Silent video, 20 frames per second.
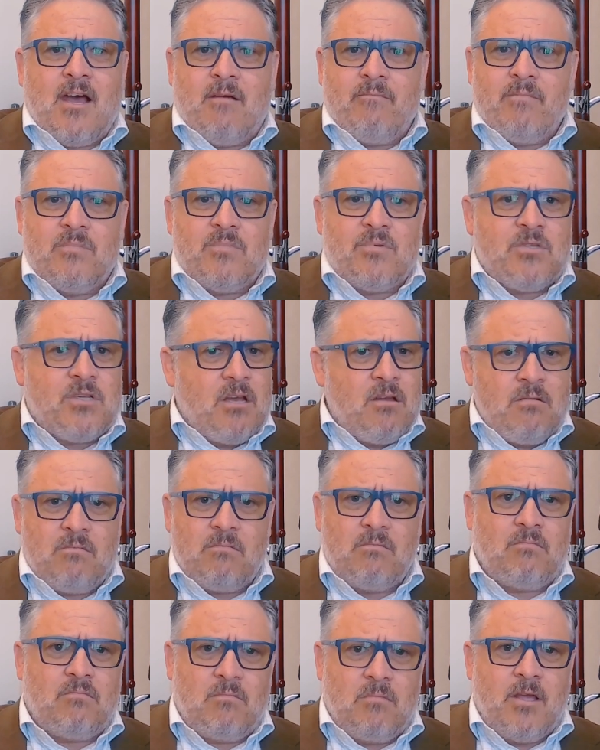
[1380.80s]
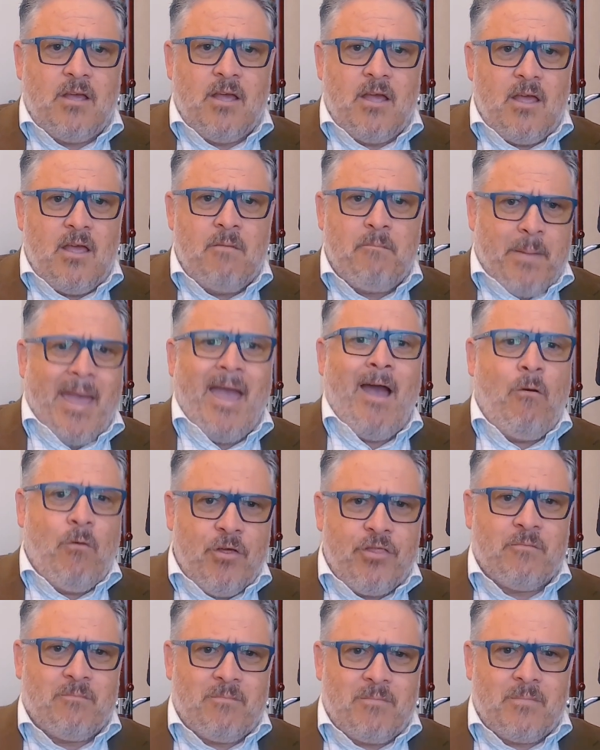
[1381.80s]
So empower
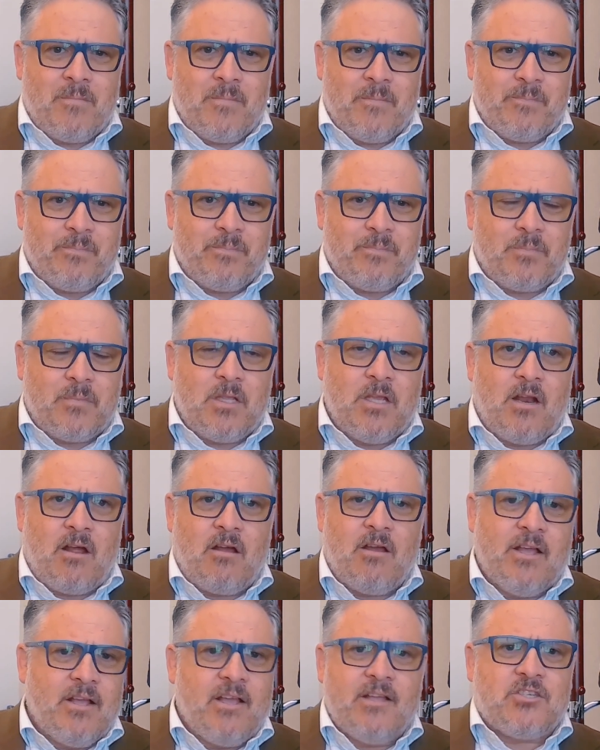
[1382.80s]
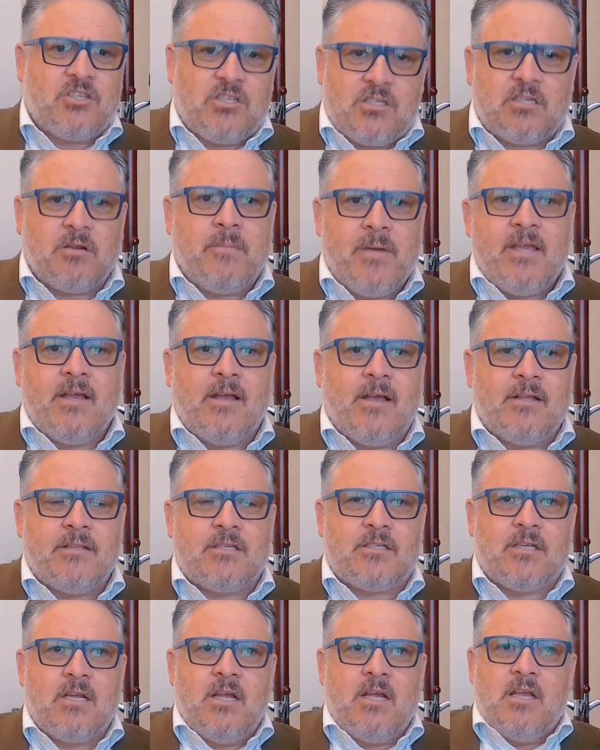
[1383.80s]
them. Mm. It's to me,
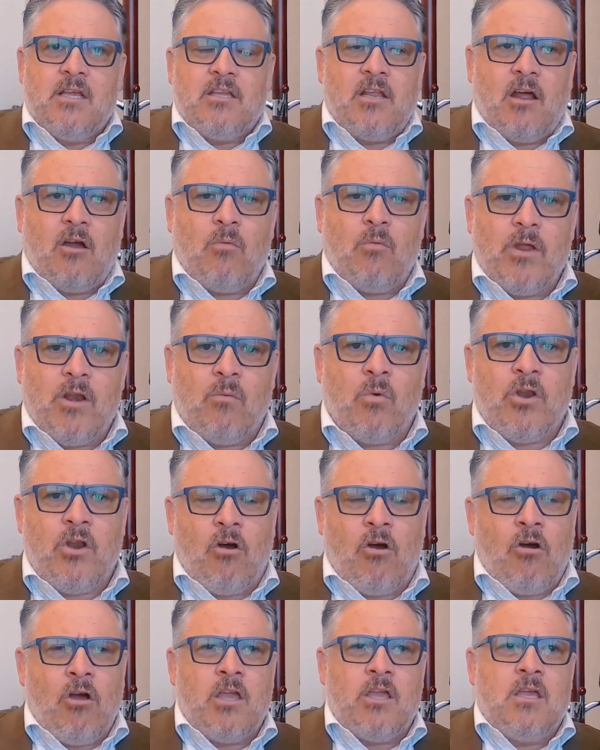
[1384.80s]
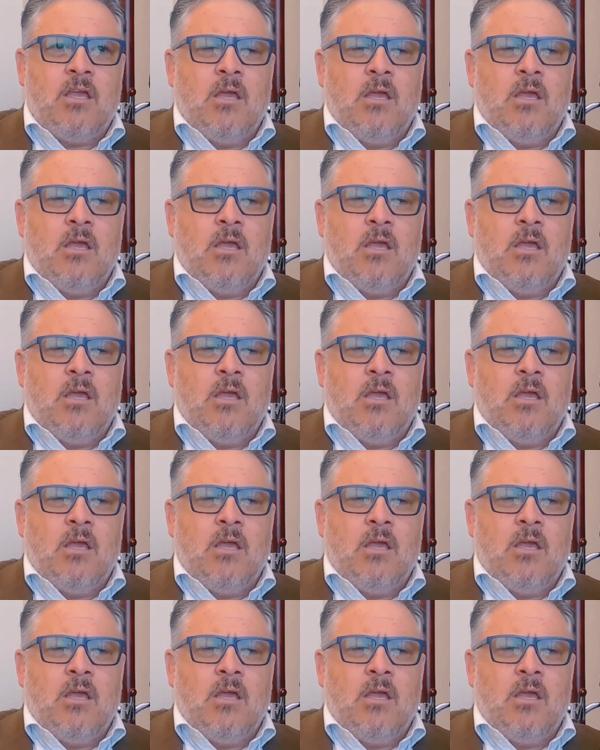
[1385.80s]
it's when I